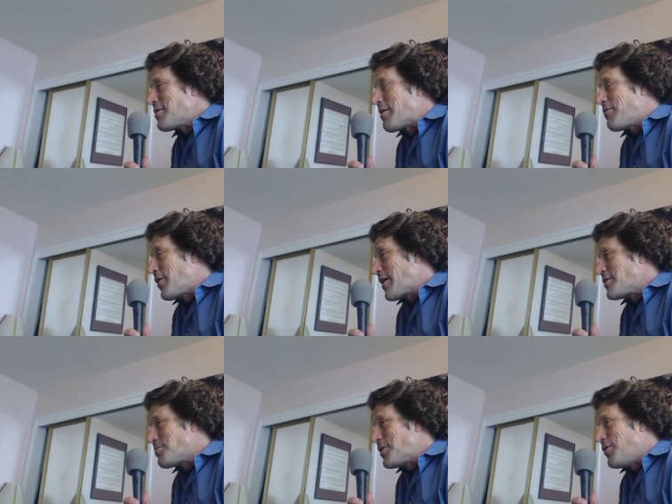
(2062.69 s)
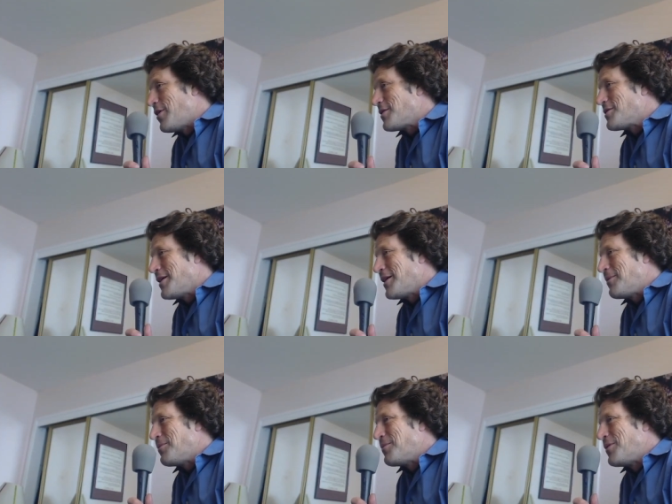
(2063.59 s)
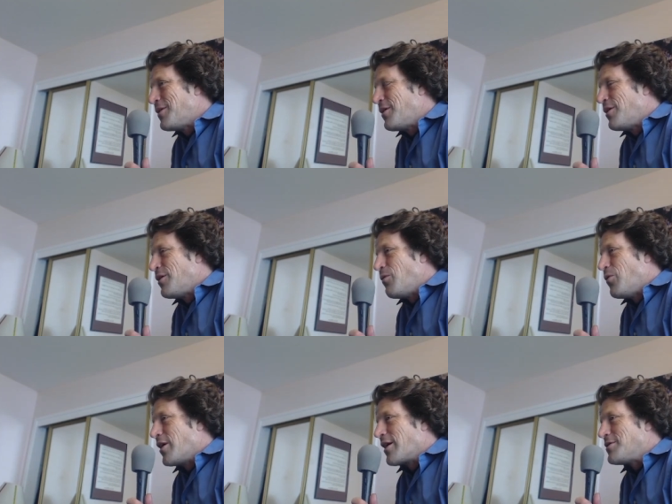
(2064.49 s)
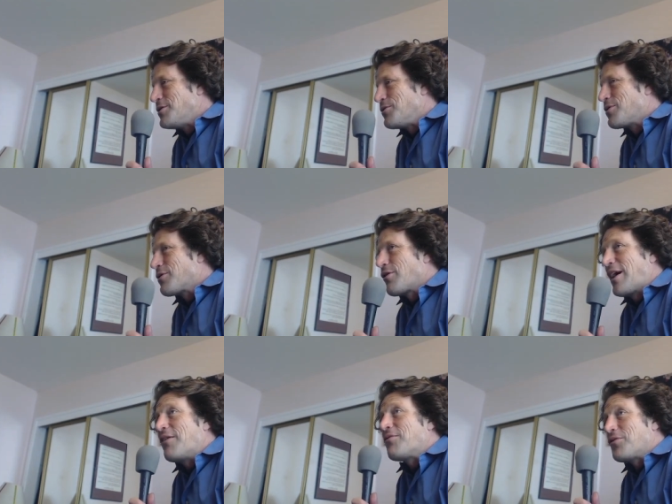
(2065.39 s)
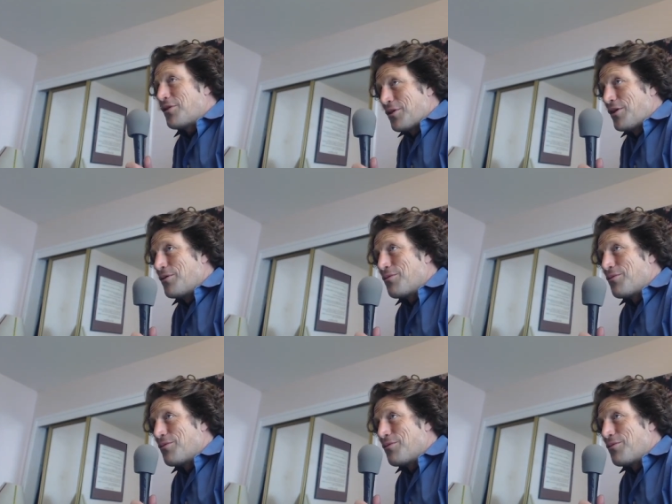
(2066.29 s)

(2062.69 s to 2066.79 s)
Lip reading: feel like I spend a lot of time wanting to craft, work